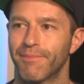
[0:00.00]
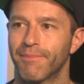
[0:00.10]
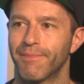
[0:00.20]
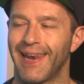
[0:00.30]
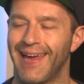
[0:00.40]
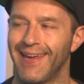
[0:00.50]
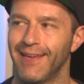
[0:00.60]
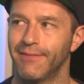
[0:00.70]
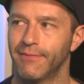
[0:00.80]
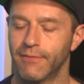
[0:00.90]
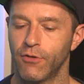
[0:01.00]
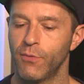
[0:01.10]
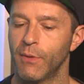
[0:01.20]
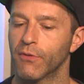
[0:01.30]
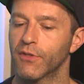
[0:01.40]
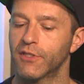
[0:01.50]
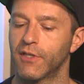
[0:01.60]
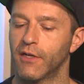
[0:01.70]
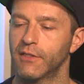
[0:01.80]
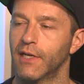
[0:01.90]
play? Who do we want the
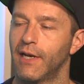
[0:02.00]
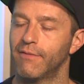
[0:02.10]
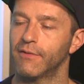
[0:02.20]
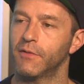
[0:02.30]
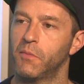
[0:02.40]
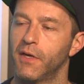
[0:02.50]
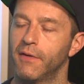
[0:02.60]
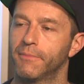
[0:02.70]
starting 11 to be?